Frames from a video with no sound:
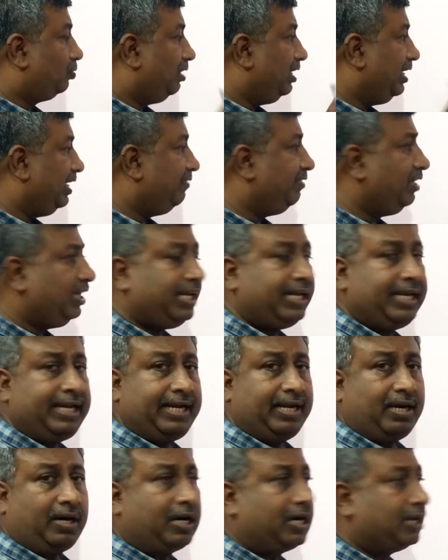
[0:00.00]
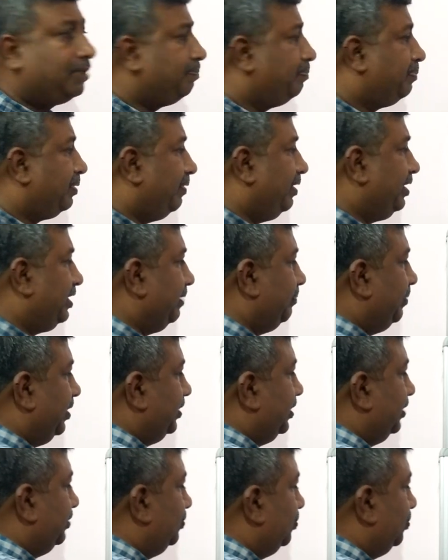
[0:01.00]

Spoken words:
level A are preventive methods.